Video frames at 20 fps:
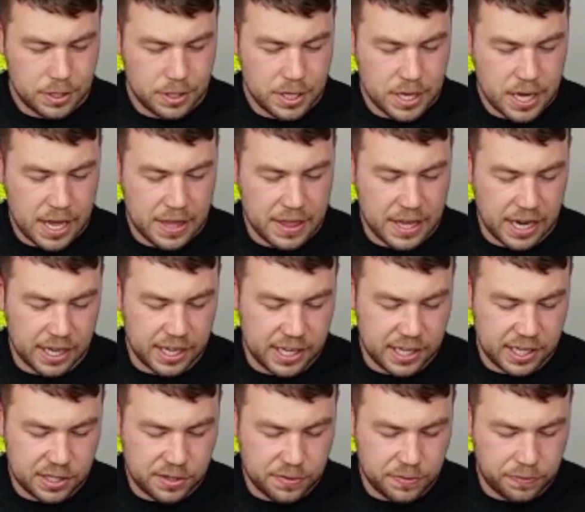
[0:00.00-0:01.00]
Yeah, that
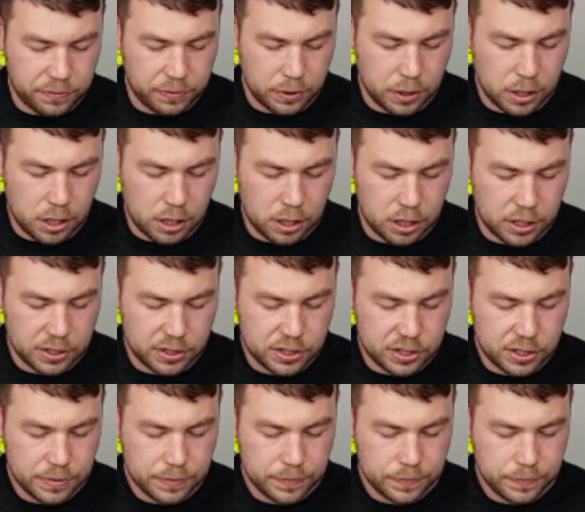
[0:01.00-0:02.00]
is
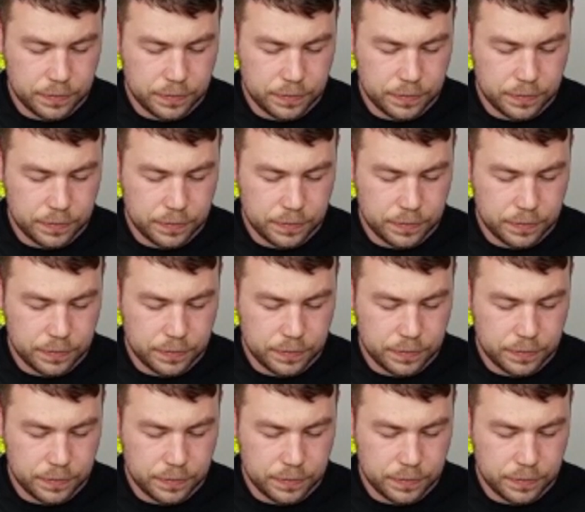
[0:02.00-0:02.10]
flawless.